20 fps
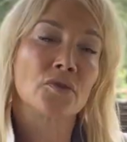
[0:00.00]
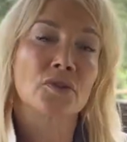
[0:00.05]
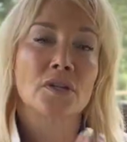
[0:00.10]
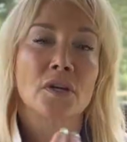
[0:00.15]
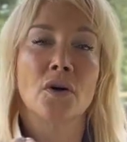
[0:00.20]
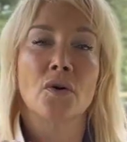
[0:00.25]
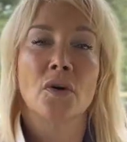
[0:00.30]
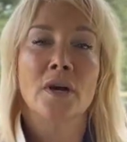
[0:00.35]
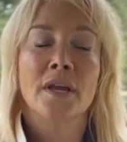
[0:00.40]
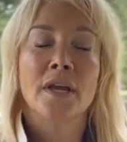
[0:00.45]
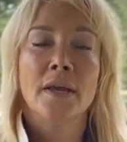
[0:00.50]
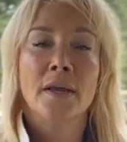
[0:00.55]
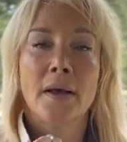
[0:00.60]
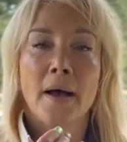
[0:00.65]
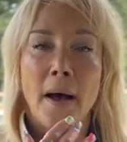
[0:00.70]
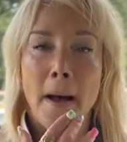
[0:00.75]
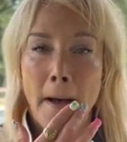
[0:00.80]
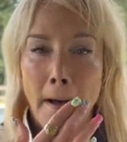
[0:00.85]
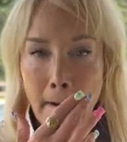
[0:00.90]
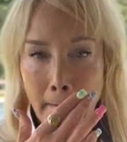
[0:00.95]
So,
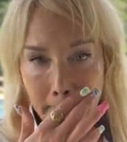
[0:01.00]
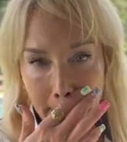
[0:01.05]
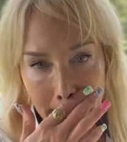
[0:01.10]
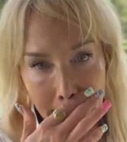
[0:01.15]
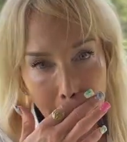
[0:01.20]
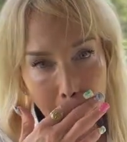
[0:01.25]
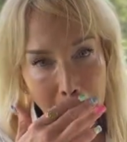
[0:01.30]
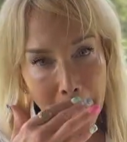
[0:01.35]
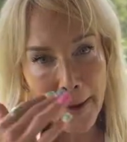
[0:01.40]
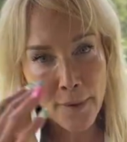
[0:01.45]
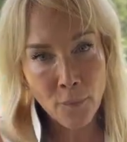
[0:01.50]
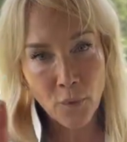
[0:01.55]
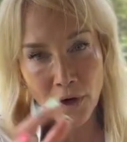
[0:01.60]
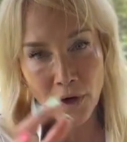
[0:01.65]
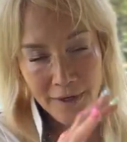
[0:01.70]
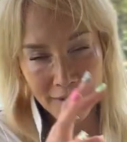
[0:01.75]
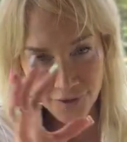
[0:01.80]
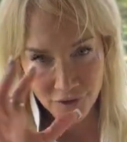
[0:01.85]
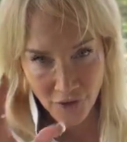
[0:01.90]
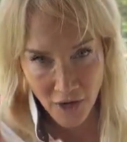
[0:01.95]
and we're
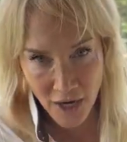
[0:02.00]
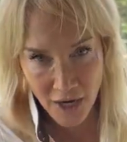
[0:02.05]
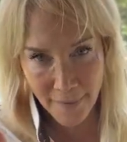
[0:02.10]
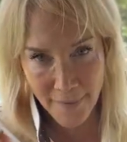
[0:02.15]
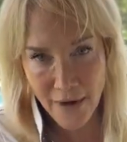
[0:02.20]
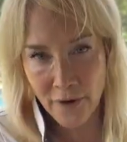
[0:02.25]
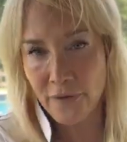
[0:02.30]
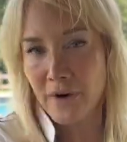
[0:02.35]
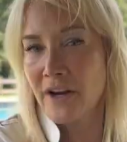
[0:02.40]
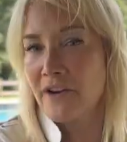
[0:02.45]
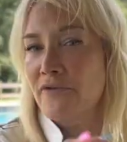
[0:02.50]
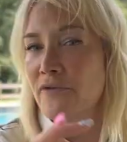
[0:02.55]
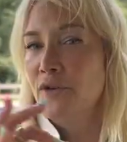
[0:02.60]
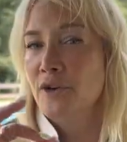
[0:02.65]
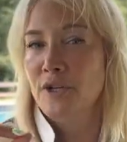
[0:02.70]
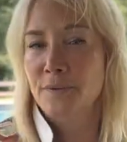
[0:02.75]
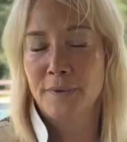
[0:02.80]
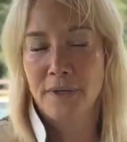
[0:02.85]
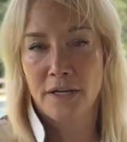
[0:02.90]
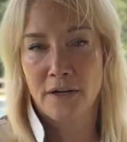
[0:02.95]
gonna talk about
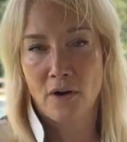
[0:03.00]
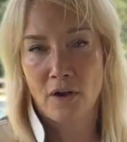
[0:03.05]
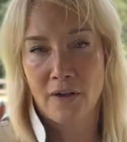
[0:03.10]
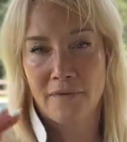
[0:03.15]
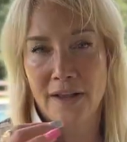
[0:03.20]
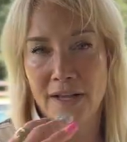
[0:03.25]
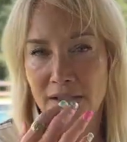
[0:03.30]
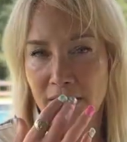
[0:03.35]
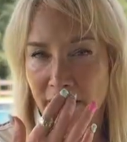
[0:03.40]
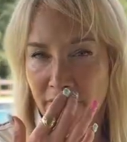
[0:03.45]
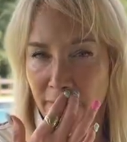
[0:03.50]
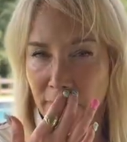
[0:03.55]
reinforcement and all of that stuff.